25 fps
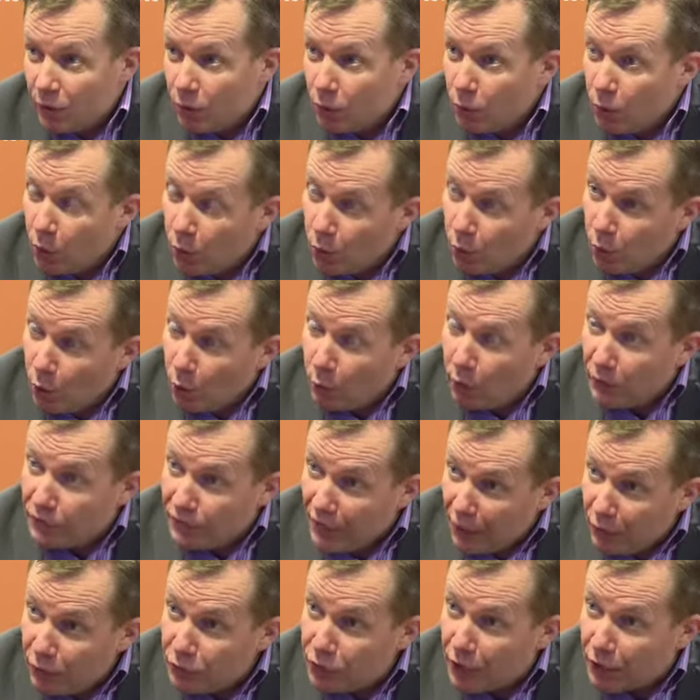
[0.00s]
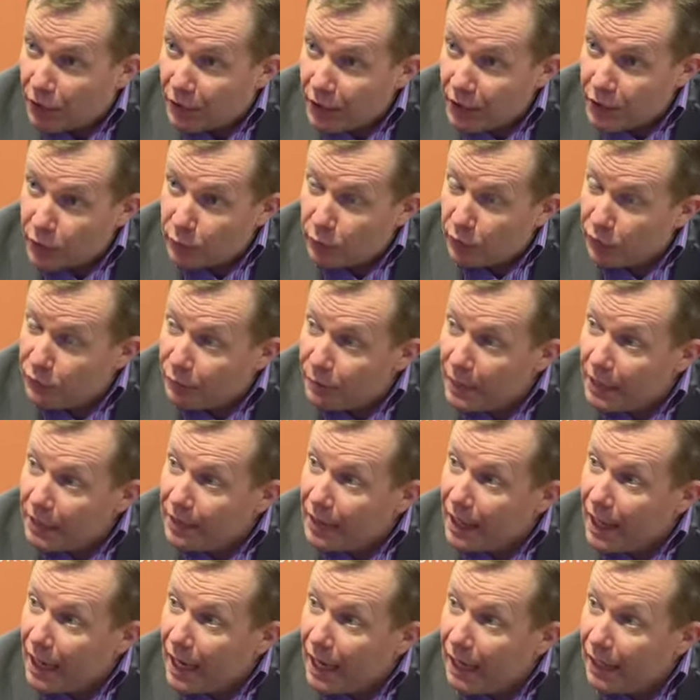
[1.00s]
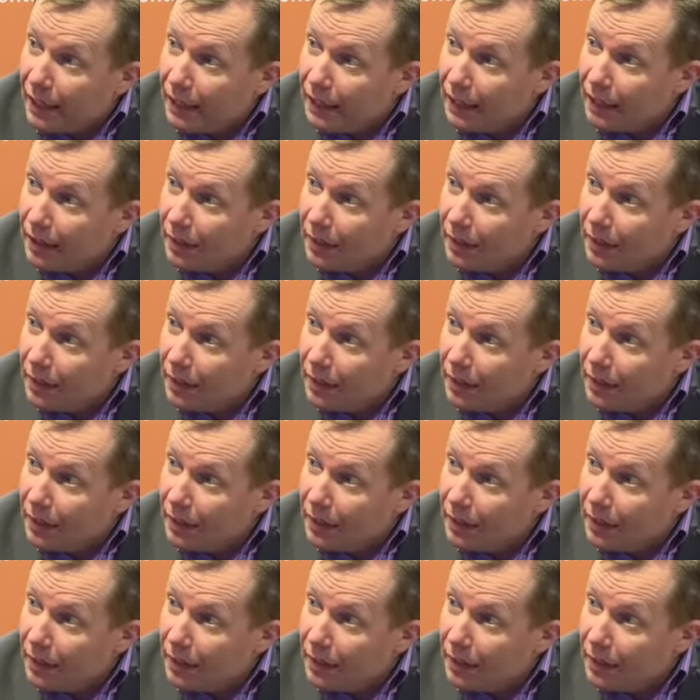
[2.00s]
What we've now done is we've made that